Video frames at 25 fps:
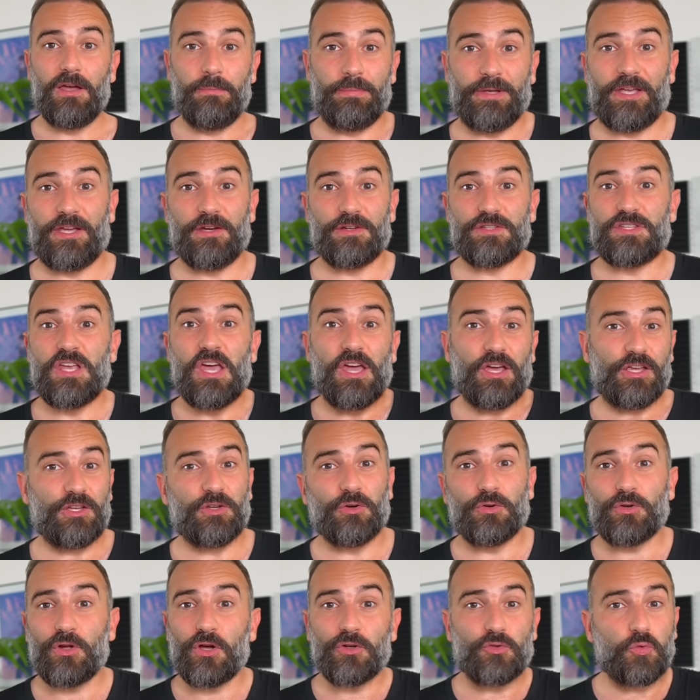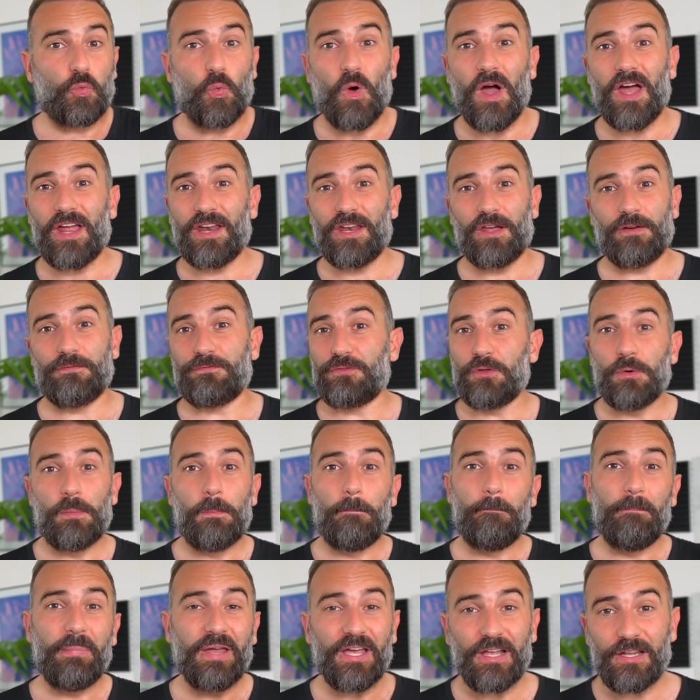because you're not one of the
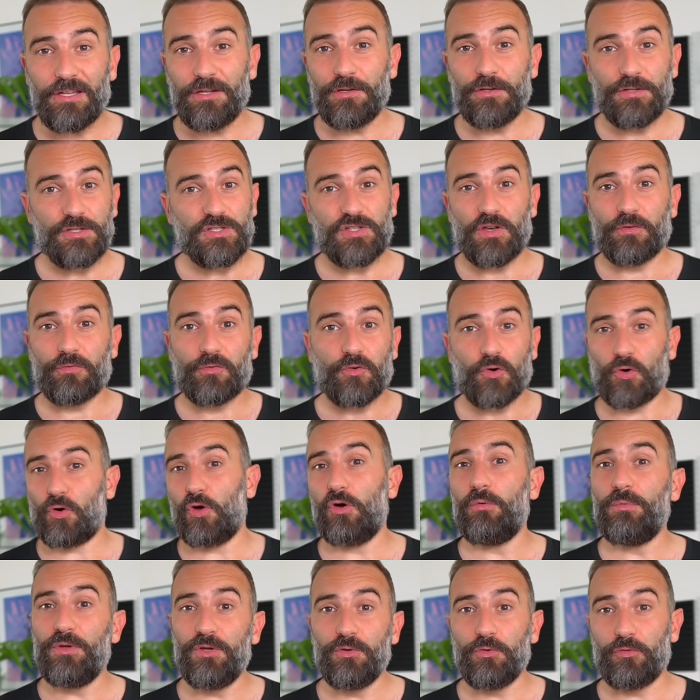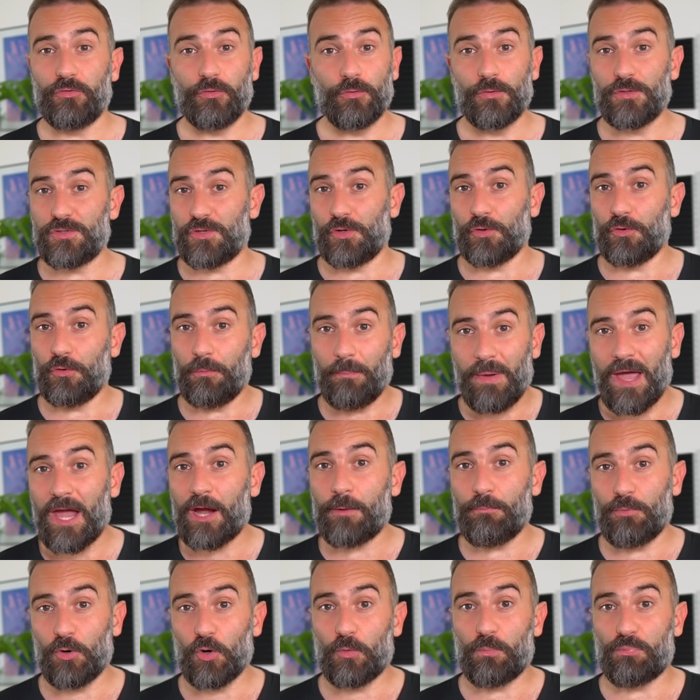millions of Chrome users on a
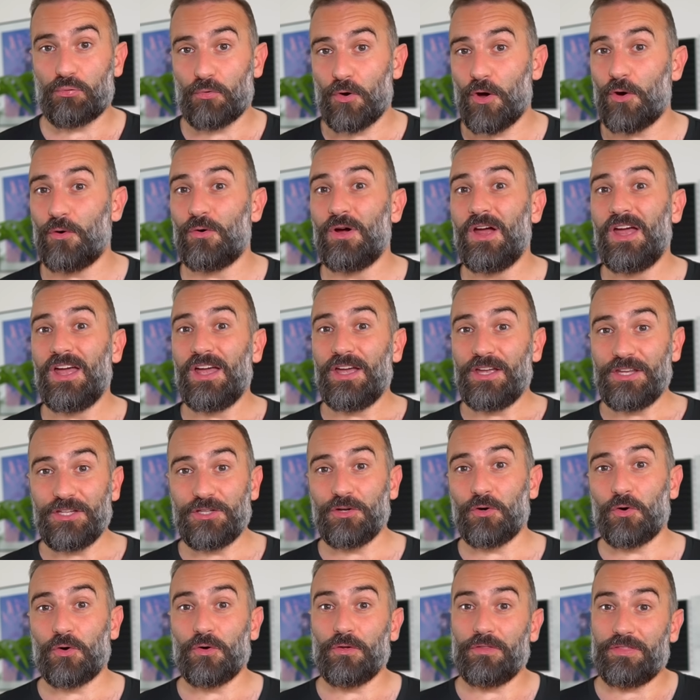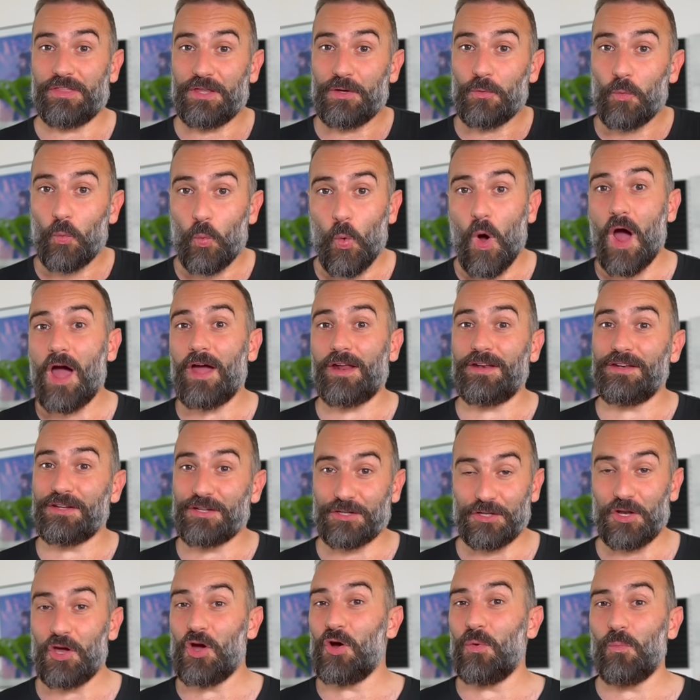MacBook Pro, you're the one
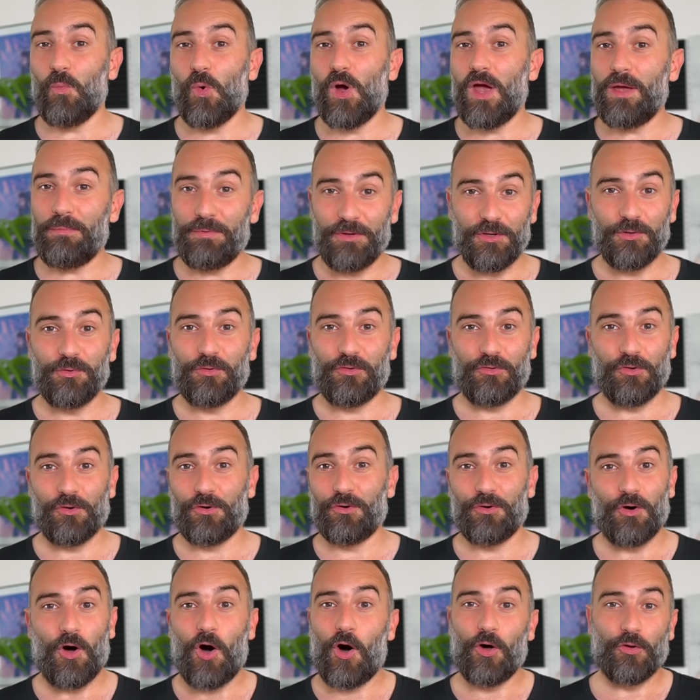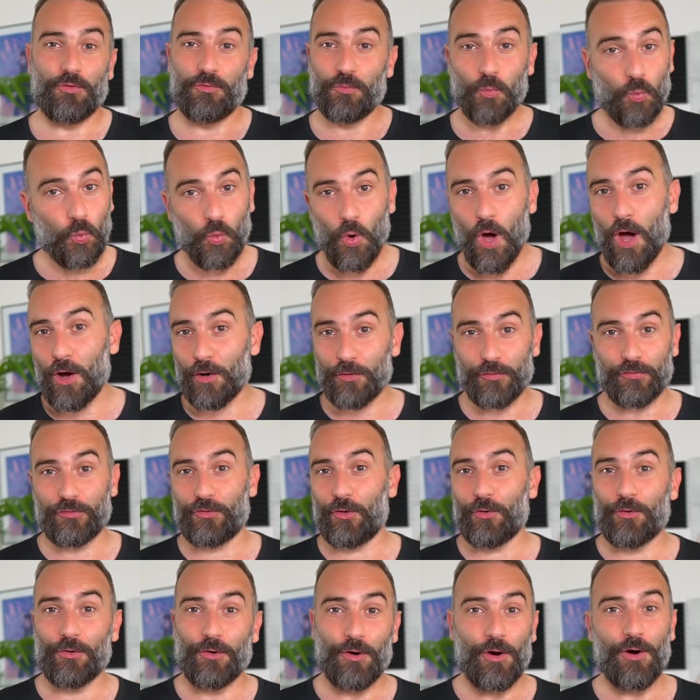GNOME Web user on
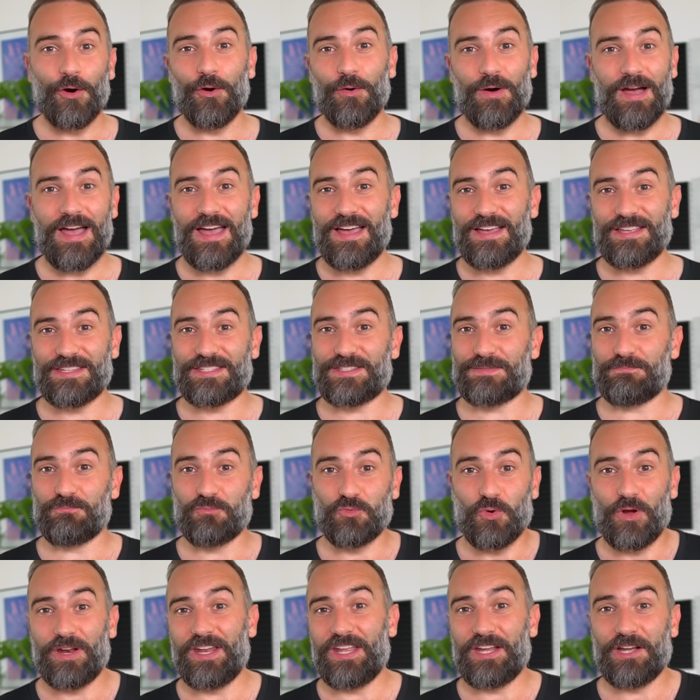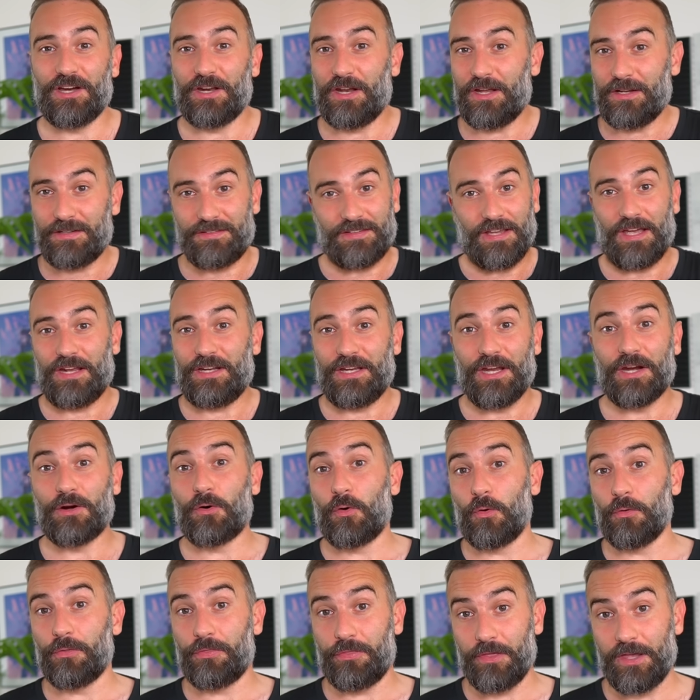Roxor OS running on a
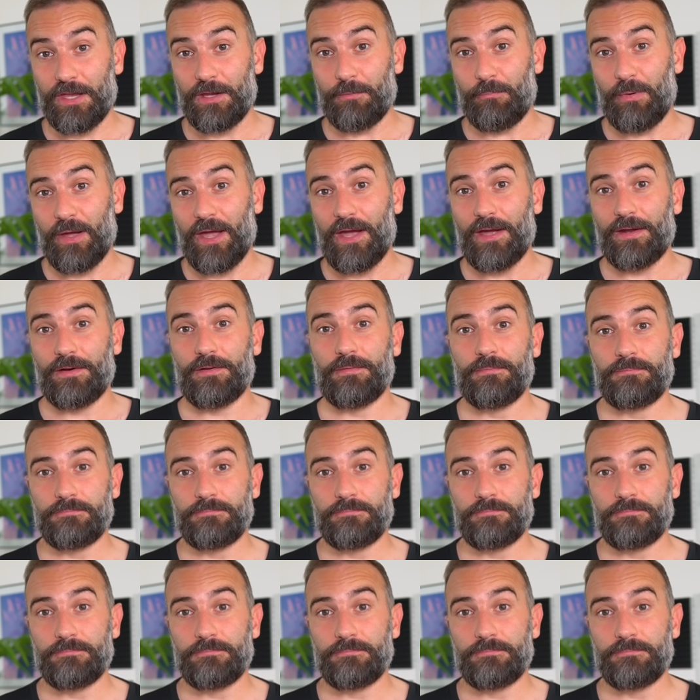10-year-old ThinkPad.